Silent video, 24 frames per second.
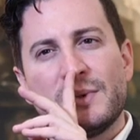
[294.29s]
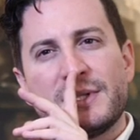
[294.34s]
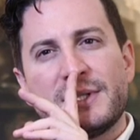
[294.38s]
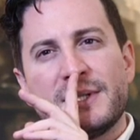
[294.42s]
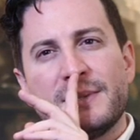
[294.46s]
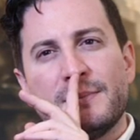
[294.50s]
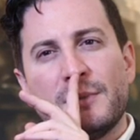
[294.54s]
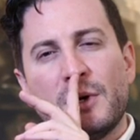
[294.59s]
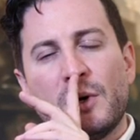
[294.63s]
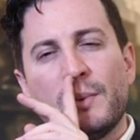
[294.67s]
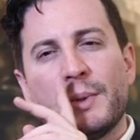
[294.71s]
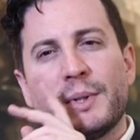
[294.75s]
was
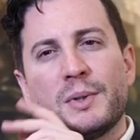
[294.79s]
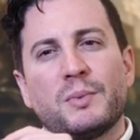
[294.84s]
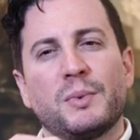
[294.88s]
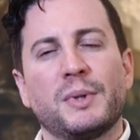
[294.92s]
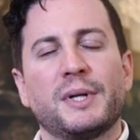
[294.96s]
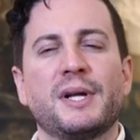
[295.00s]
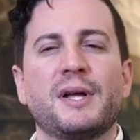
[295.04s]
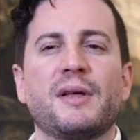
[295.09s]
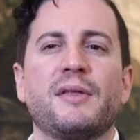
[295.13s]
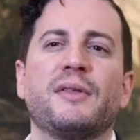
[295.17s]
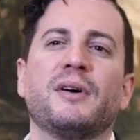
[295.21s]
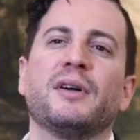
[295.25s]
the moment
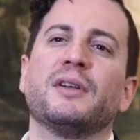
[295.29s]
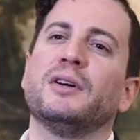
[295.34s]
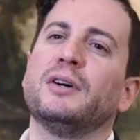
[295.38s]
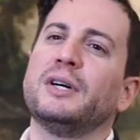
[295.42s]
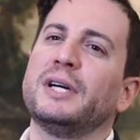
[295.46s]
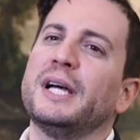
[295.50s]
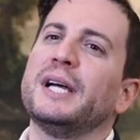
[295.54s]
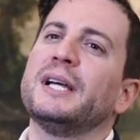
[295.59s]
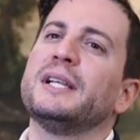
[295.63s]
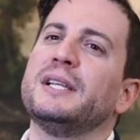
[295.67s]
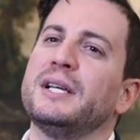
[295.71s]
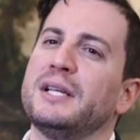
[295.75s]
when I thought,
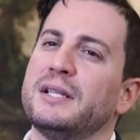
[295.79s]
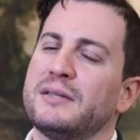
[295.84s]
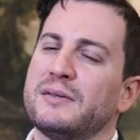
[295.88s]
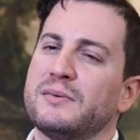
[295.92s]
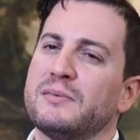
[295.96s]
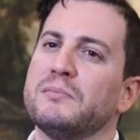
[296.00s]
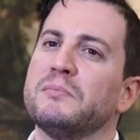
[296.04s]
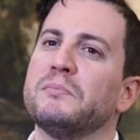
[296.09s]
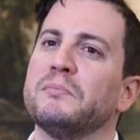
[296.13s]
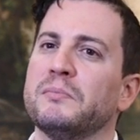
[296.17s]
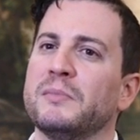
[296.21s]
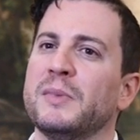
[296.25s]
okay, that's,
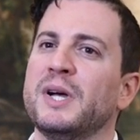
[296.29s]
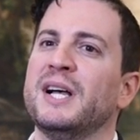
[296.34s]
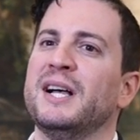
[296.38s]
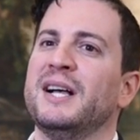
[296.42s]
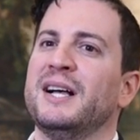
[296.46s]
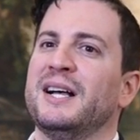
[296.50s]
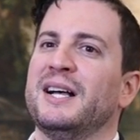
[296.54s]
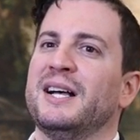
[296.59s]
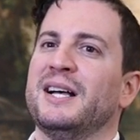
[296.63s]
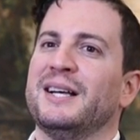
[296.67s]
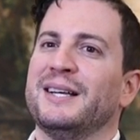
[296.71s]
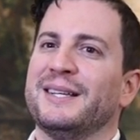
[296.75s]

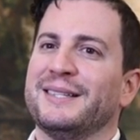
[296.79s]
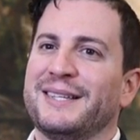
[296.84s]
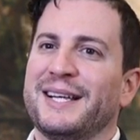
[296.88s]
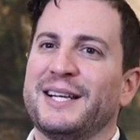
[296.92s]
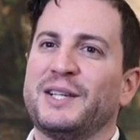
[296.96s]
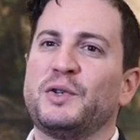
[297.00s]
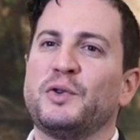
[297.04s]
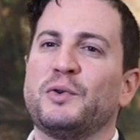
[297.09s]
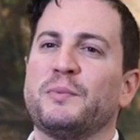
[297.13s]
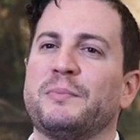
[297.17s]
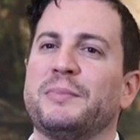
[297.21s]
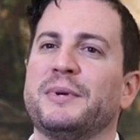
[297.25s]

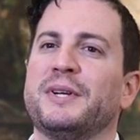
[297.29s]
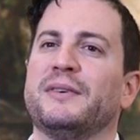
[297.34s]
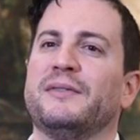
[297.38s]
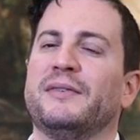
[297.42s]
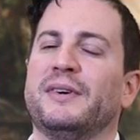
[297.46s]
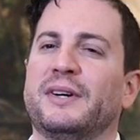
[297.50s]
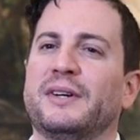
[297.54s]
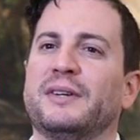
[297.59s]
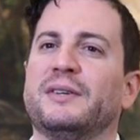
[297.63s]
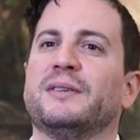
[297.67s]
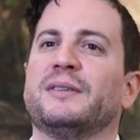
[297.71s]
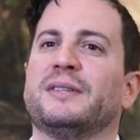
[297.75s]
that could be a
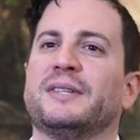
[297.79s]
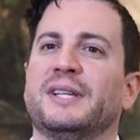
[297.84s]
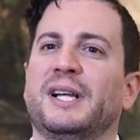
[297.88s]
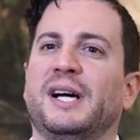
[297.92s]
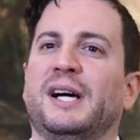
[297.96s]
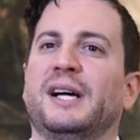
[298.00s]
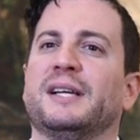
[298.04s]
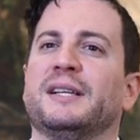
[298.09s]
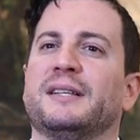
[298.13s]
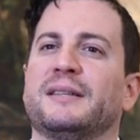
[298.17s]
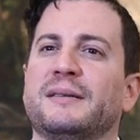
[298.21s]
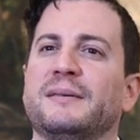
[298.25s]
very good
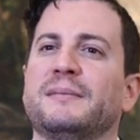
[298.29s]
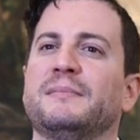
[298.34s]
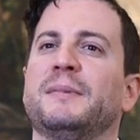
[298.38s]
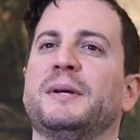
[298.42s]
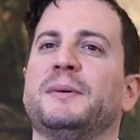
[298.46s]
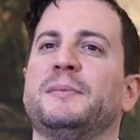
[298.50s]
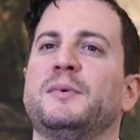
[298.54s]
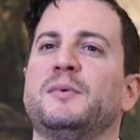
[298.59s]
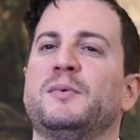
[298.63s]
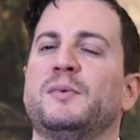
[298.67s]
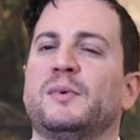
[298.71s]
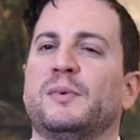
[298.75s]
night.
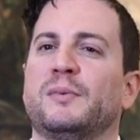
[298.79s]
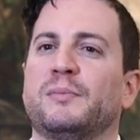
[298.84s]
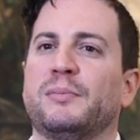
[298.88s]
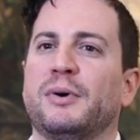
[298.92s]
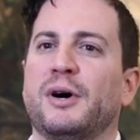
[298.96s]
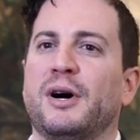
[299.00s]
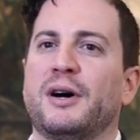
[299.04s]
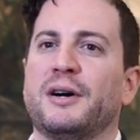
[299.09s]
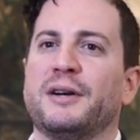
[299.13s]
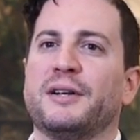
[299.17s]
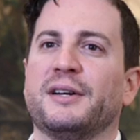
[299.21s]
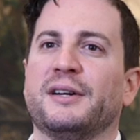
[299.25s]
Maybe we'll
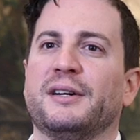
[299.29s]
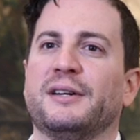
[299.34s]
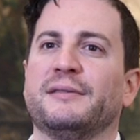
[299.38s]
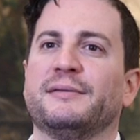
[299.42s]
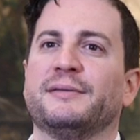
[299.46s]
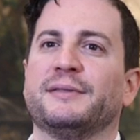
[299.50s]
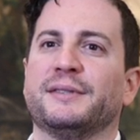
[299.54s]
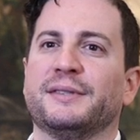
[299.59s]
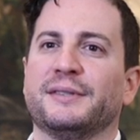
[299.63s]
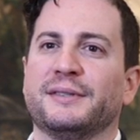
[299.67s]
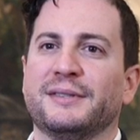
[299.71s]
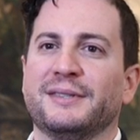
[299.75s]
party
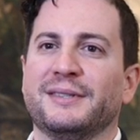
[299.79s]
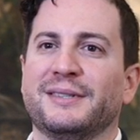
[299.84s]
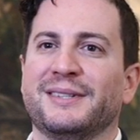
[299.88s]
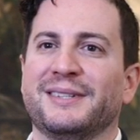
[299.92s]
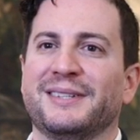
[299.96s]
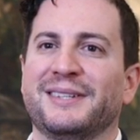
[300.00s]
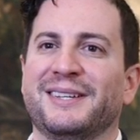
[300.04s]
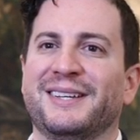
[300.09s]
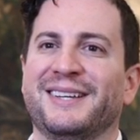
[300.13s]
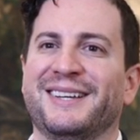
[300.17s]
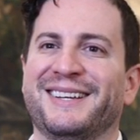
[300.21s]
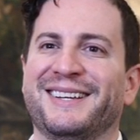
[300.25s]
after.
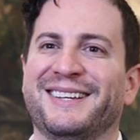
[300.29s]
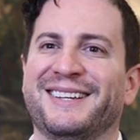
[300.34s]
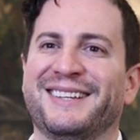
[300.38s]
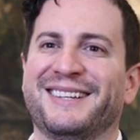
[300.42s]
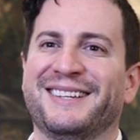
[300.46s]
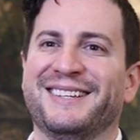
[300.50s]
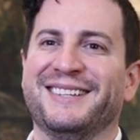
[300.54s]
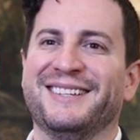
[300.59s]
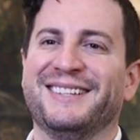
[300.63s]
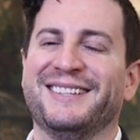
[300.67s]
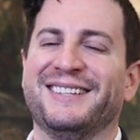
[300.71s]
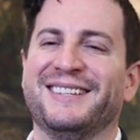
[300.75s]

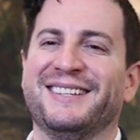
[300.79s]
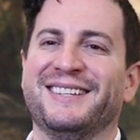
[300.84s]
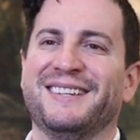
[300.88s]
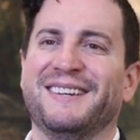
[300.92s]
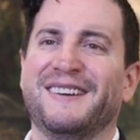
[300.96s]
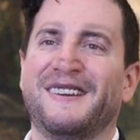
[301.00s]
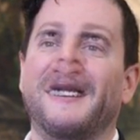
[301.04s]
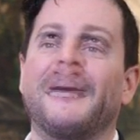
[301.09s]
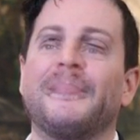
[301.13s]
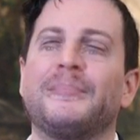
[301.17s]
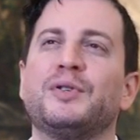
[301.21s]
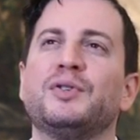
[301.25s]

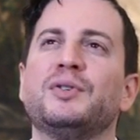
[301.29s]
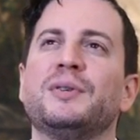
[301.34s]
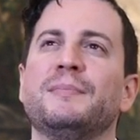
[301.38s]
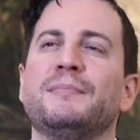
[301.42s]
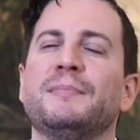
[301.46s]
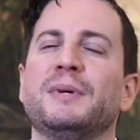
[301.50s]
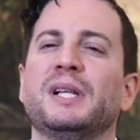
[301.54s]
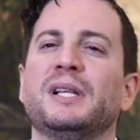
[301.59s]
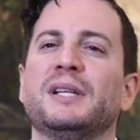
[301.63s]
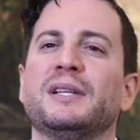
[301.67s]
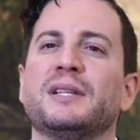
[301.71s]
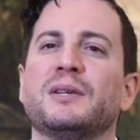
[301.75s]
Up to the
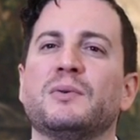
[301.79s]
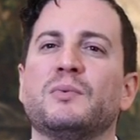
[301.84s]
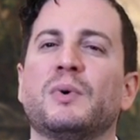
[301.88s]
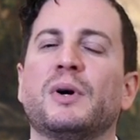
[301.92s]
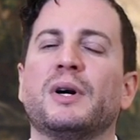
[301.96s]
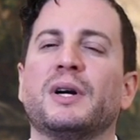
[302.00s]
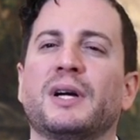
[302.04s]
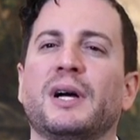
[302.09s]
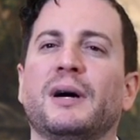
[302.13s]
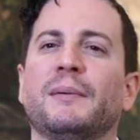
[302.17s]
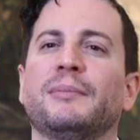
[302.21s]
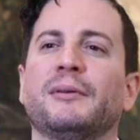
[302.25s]
million, there
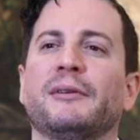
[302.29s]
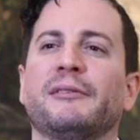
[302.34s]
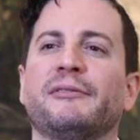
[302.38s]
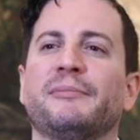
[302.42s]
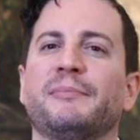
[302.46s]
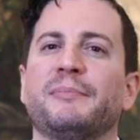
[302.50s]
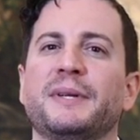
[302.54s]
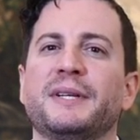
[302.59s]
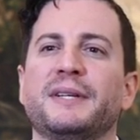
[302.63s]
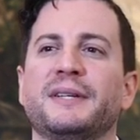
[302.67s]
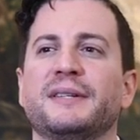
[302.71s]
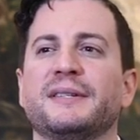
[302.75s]
were a couple
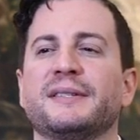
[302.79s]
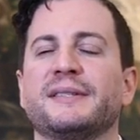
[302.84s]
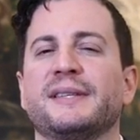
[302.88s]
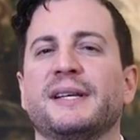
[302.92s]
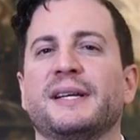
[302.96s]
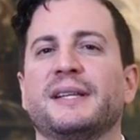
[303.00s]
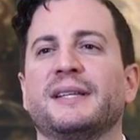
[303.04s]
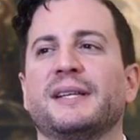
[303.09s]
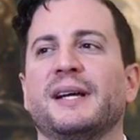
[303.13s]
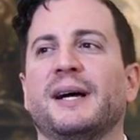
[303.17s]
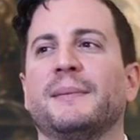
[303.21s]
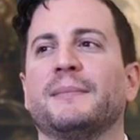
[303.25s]
of bidders,
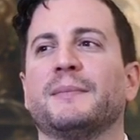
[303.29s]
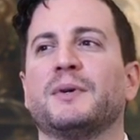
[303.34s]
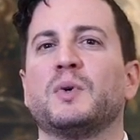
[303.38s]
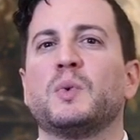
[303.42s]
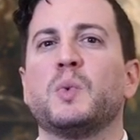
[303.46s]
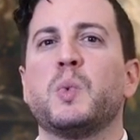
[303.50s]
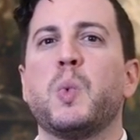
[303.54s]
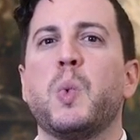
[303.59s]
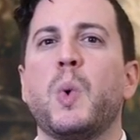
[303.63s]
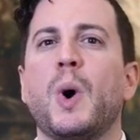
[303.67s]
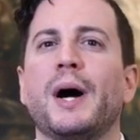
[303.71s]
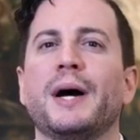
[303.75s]
and I'm
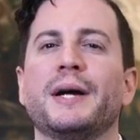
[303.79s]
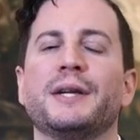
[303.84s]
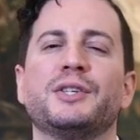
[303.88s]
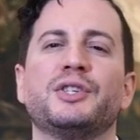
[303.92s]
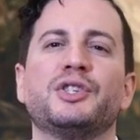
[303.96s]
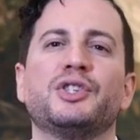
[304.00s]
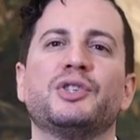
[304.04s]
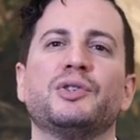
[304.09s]
quite